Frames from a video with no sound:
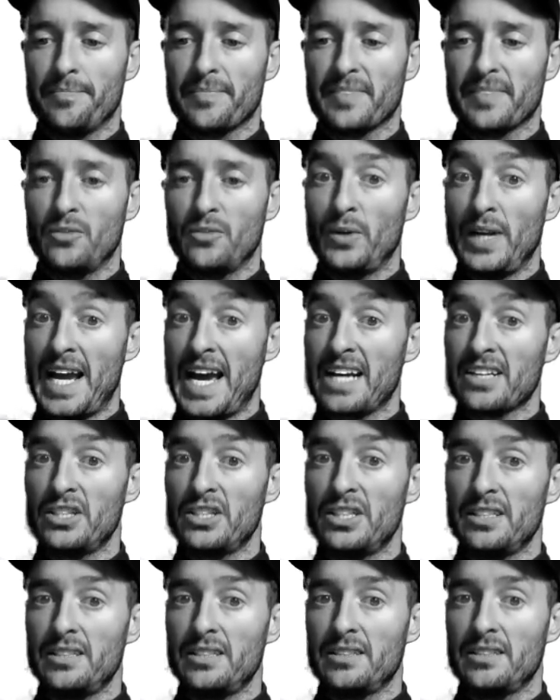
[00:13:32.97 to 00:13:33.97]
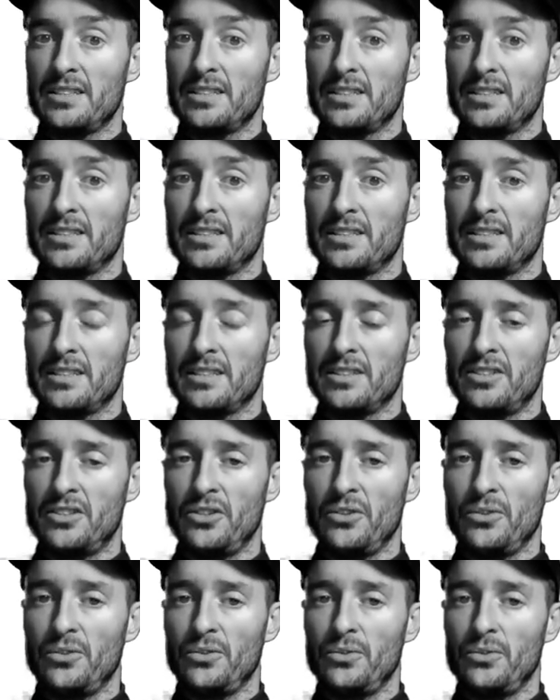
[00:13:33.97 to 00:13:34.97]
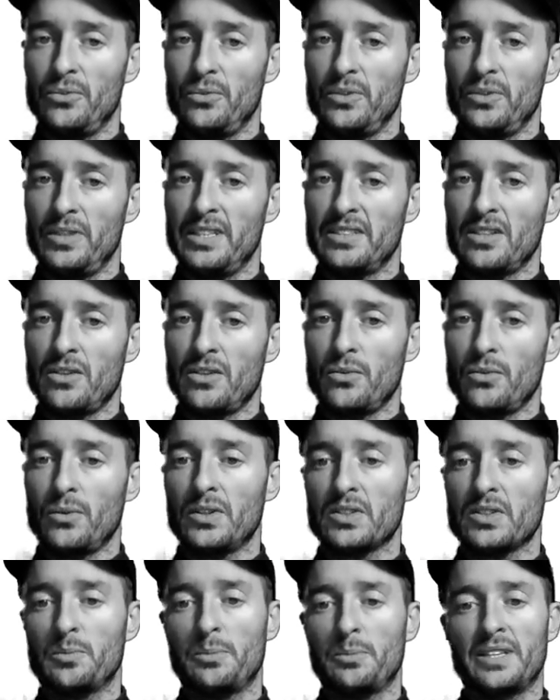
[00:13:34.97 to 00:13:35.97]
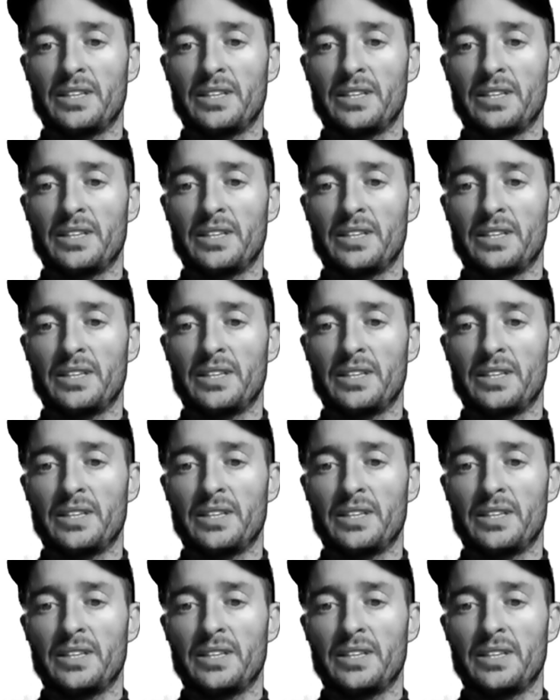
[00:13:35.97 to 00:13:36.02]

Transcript: reaction to these artworks, but